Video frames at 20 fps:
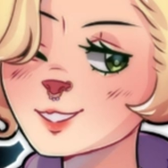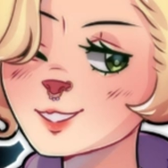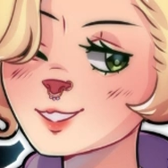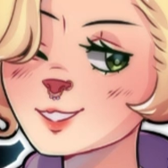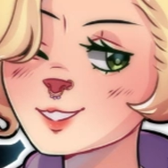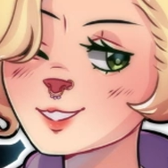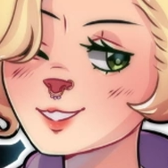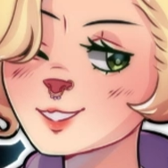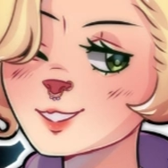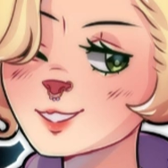
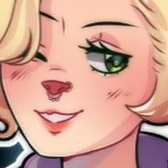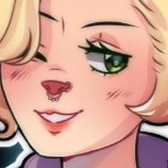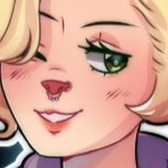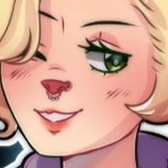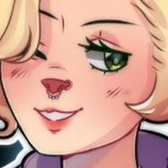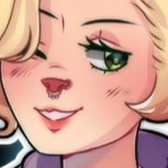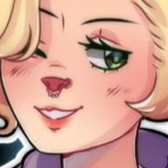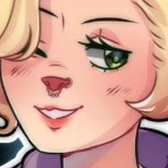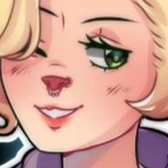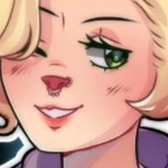
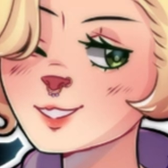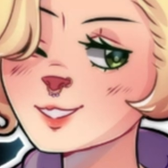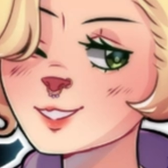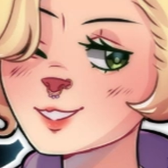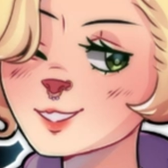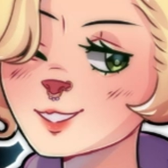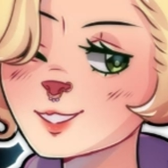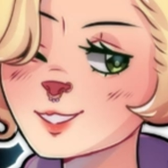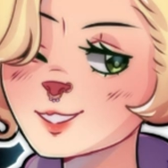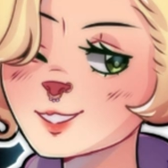
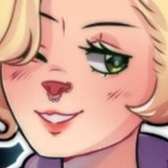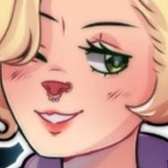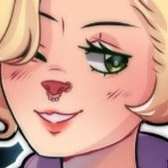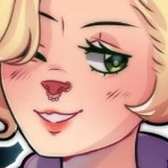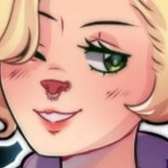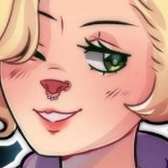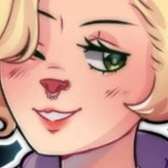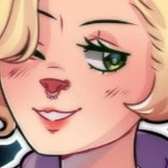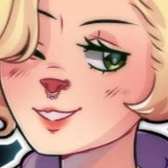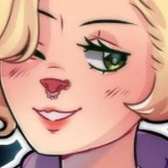
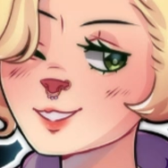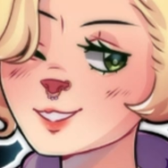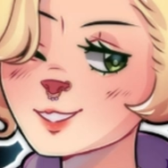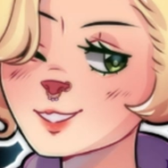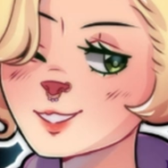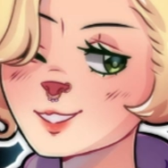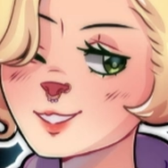[no speech]